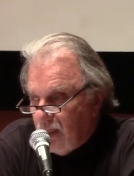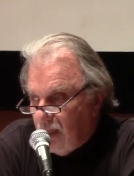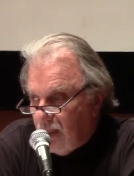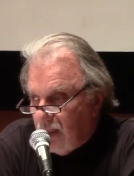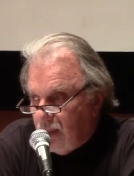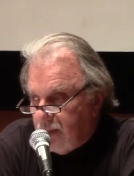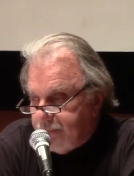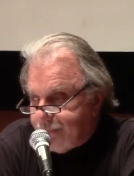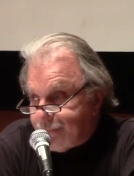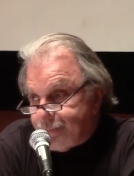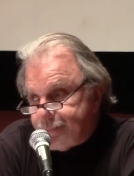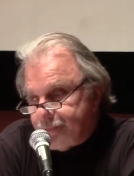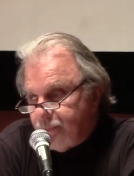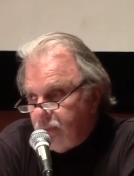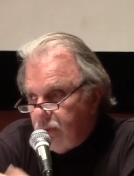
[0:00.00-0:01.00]
uh,
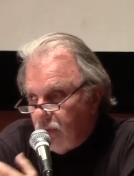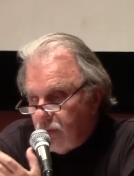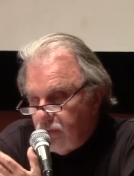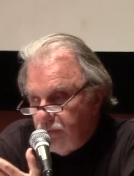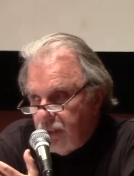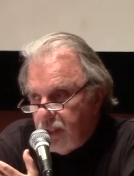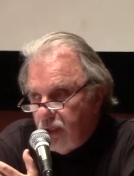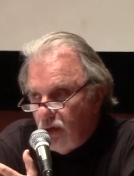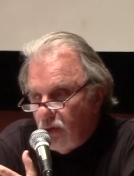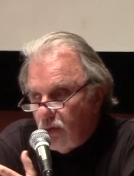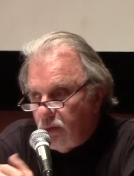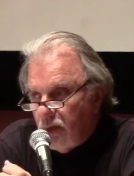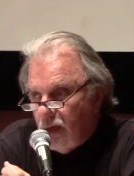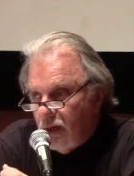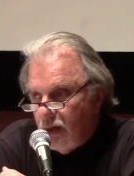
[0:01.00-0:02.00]
you know the
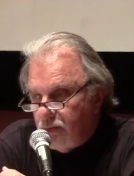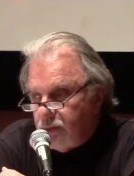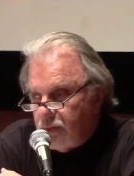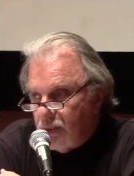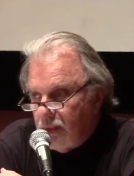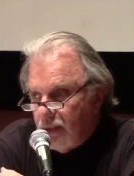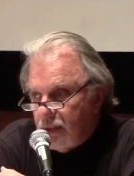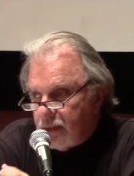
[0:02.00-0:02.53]
video of